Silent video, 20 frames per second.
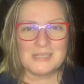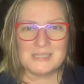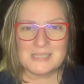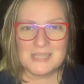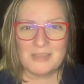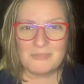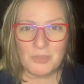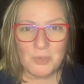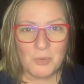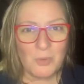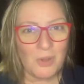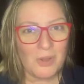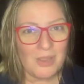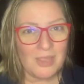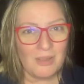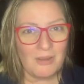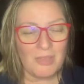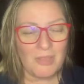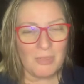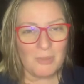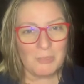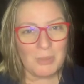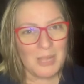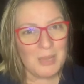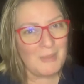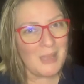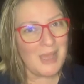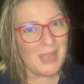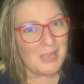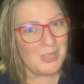If you are here on the
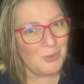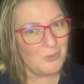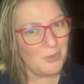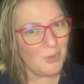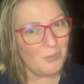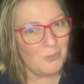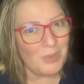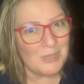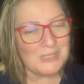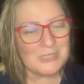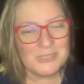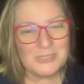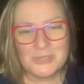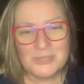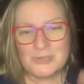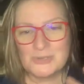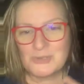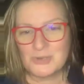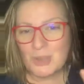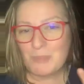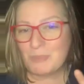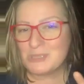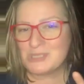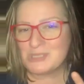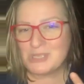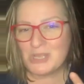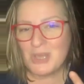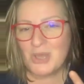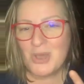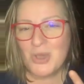playback, you know what to do, drop a
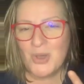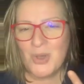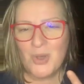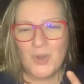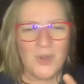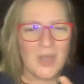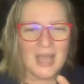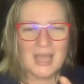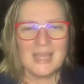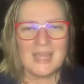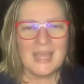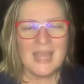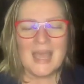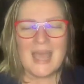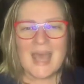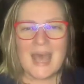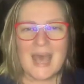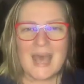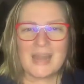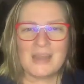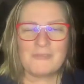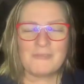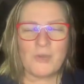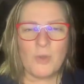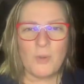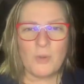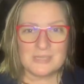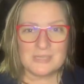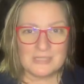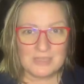2. And of
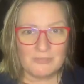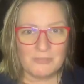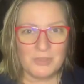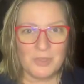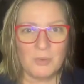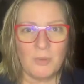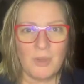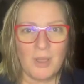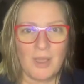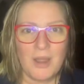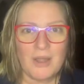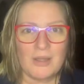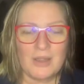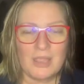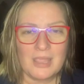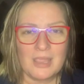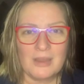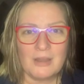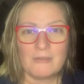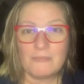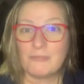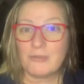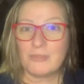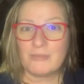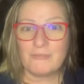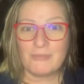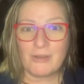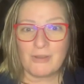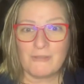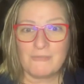course, if you are here for the
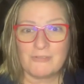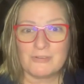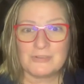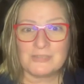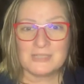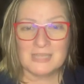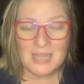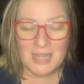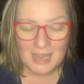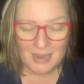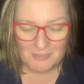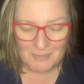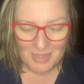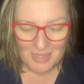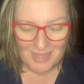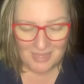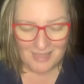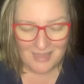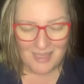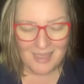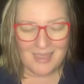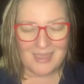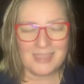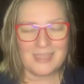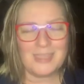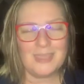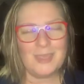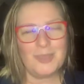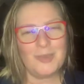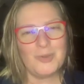very first time,
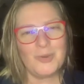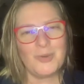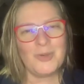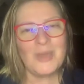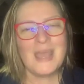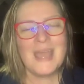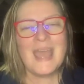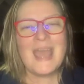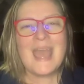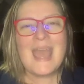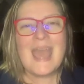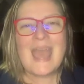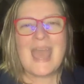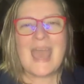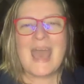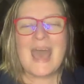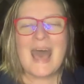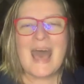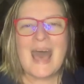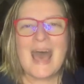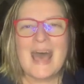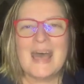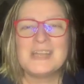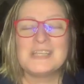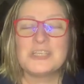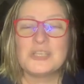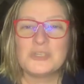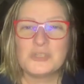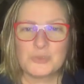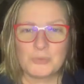thank you.
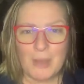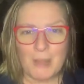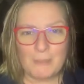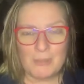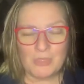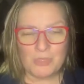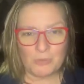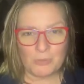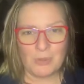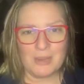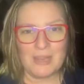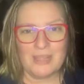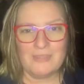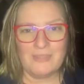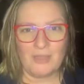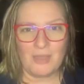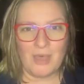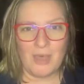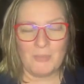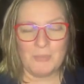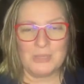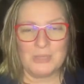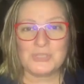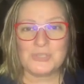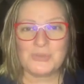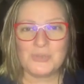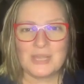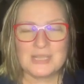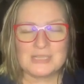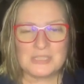And drop a 3 in the comments.
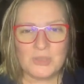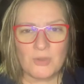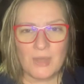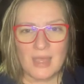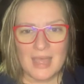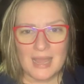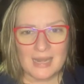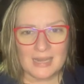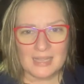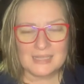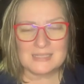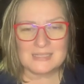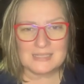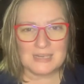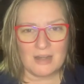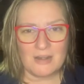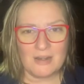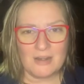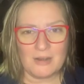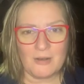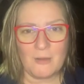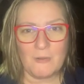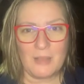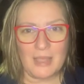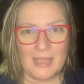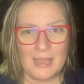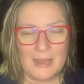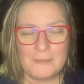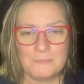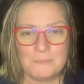So let's go ahead and get started, okay?